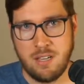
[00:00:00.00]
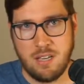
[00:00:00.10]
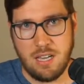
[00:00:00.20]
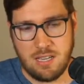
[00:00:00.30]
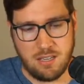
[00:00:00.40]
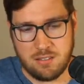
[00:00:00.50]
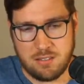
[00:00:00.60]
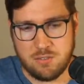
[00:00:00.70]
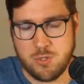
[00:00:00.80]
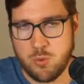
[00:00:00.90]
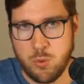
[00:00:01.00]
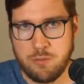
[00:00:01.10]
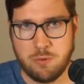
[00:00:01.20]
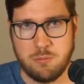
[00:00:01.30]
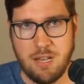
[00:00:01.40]
And a little story
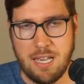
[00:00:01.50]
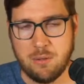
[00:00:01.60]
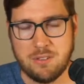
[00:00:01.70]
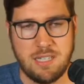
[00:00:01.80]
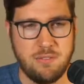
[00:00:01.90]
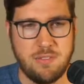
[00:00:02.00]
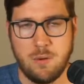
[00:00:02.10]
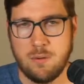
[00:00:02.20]
from my own life, though,